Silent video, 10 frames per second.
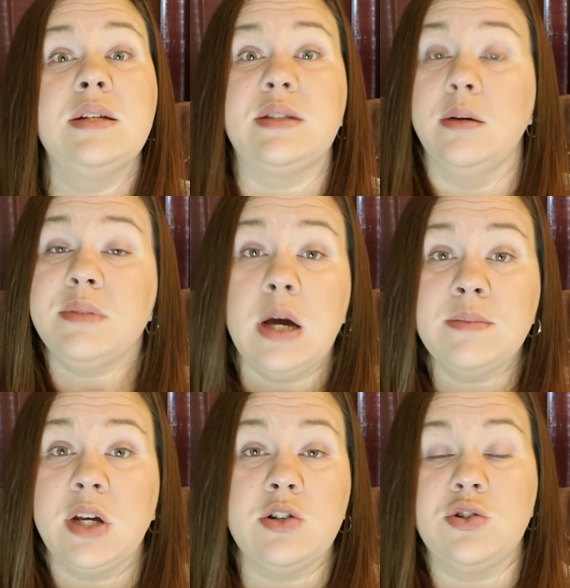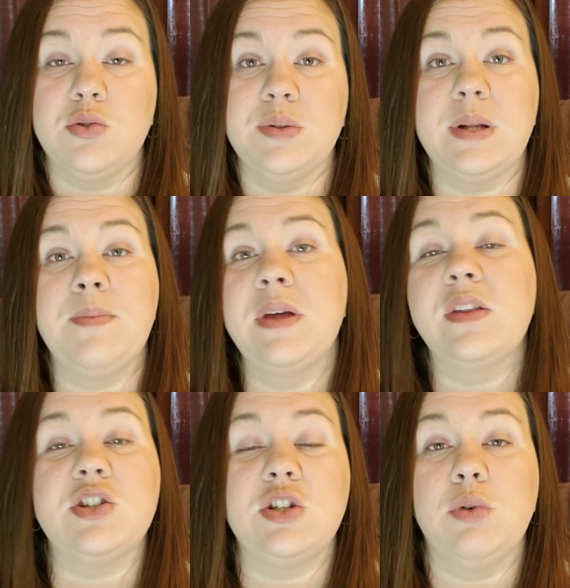Sometimes I strew
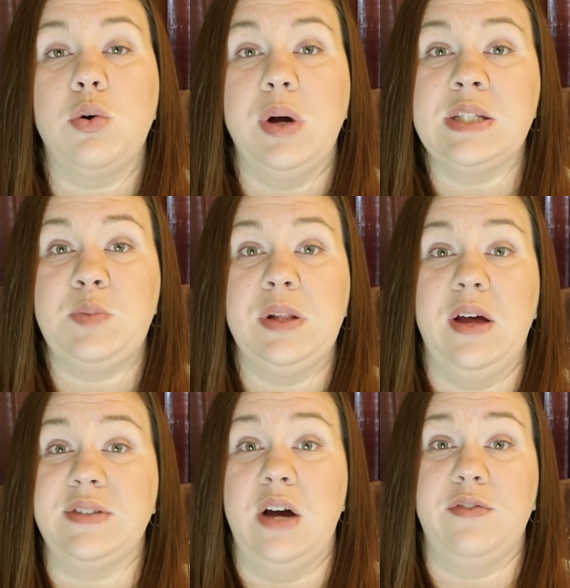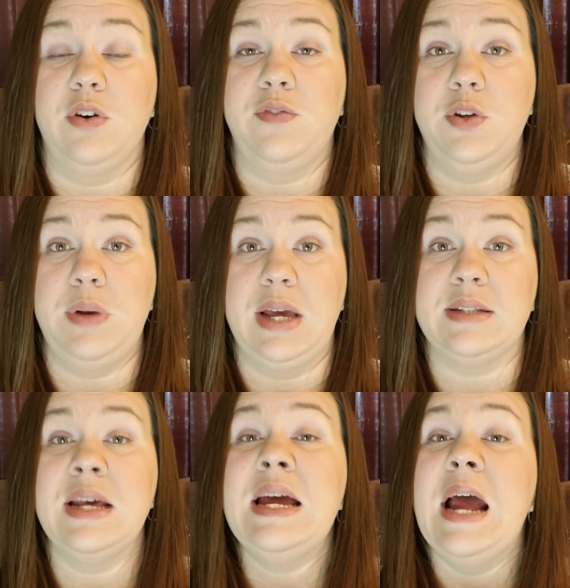something that she requests be left out for a few
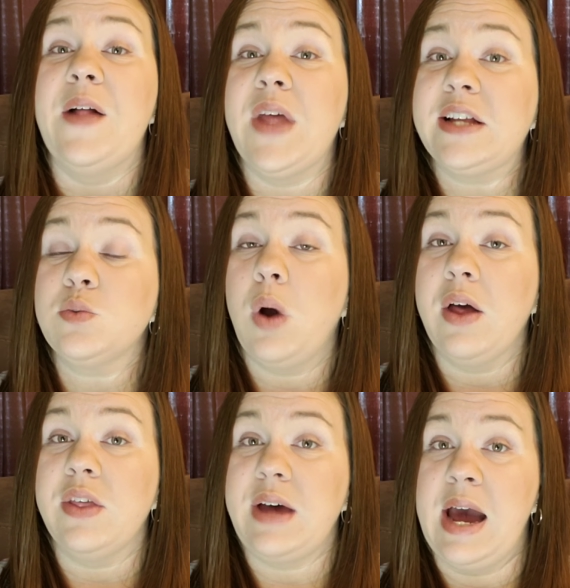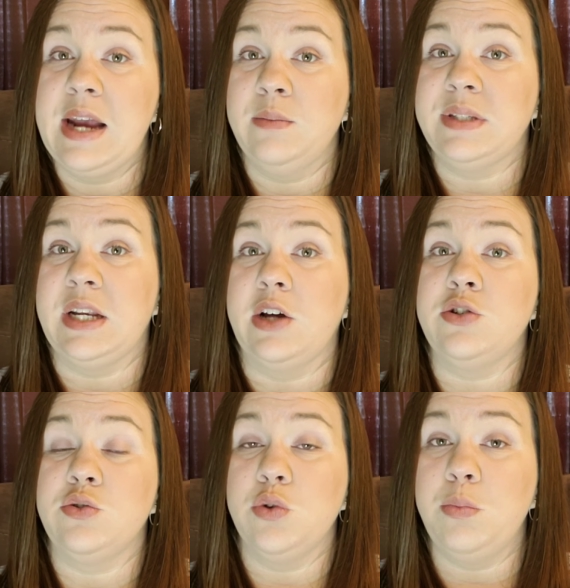days, and that's why the items that I
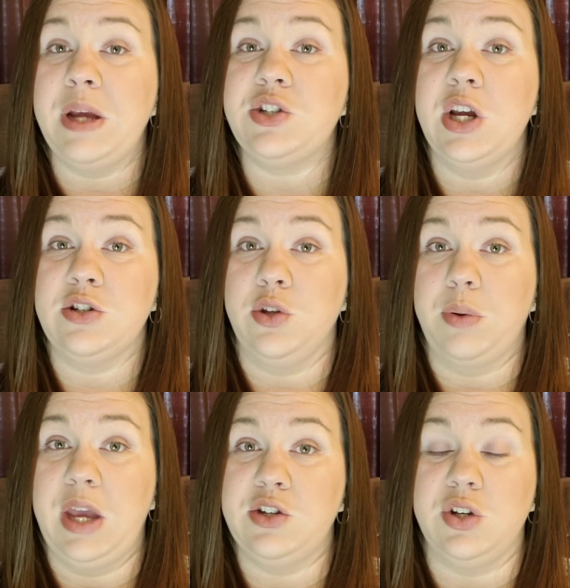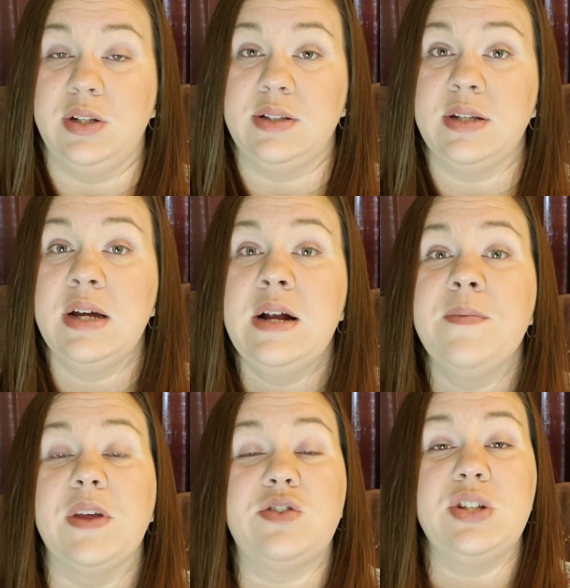strew may change locations.
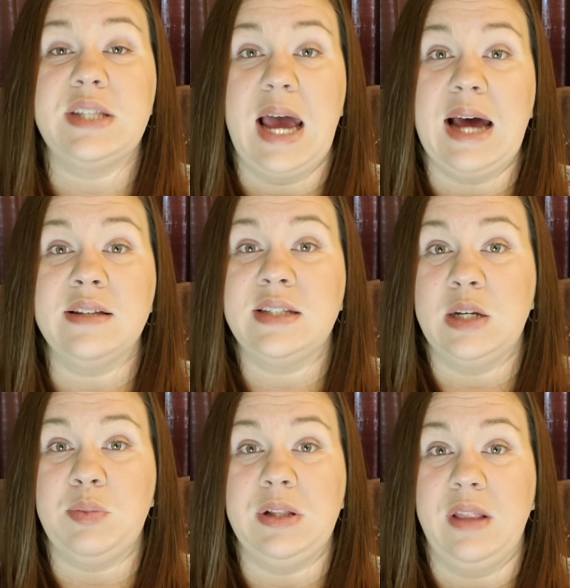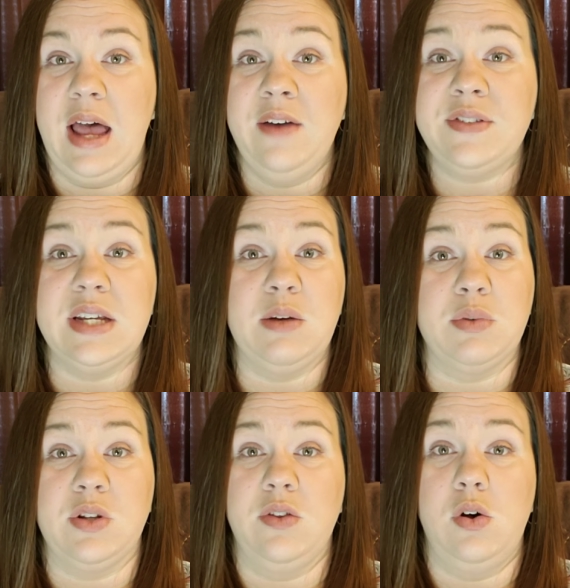If she's asked that it be left and
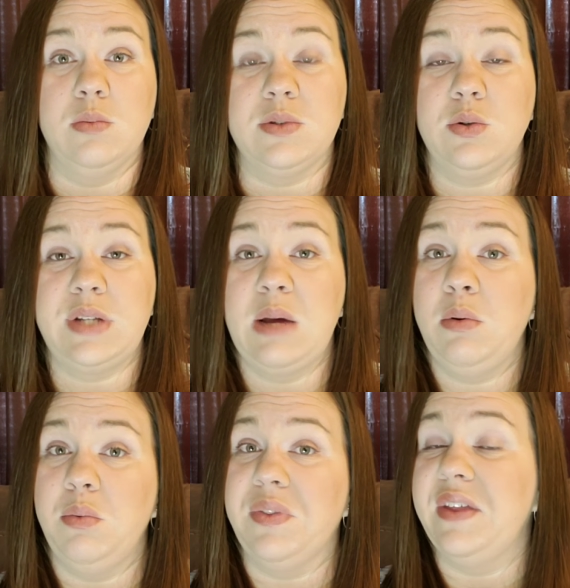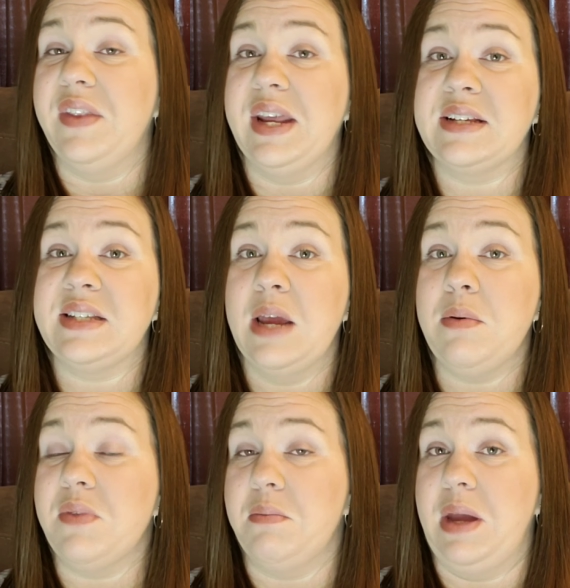it was on the homeschool table, then the next day
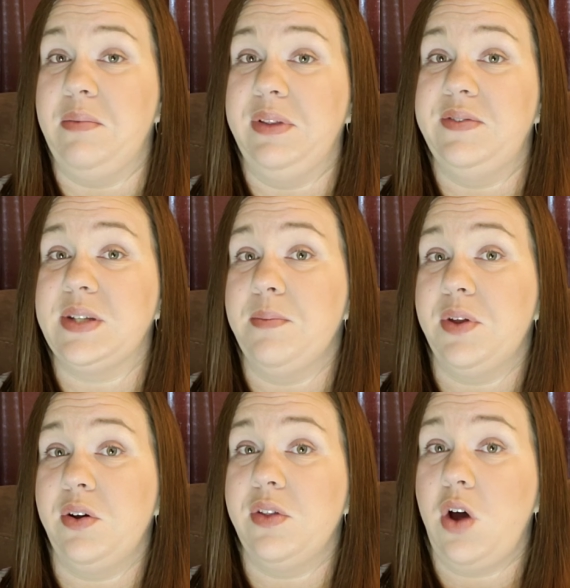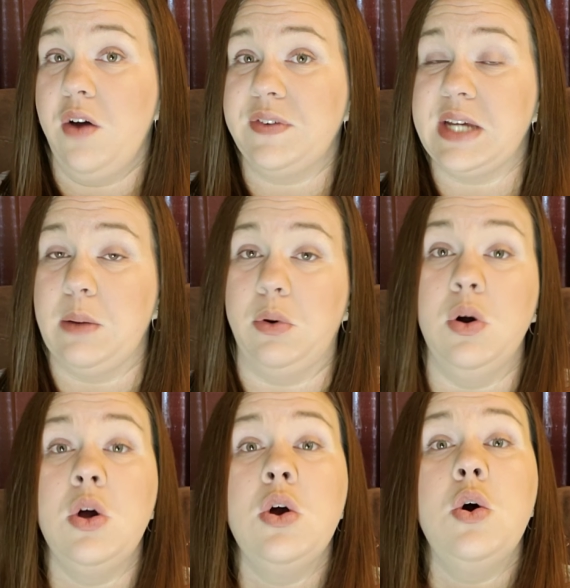it may leave something on the coffee table